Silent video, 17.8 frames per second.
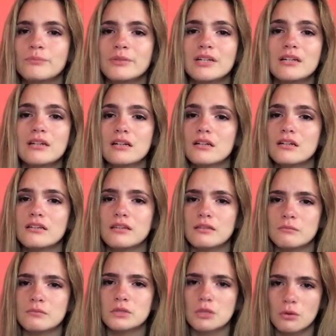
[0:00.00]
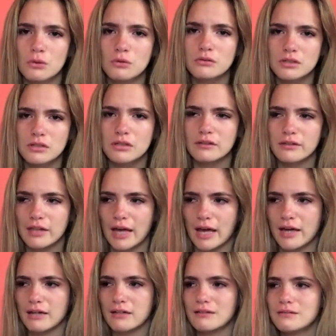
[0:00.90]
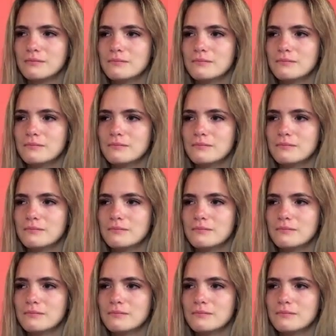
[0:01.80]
But none of them told her that.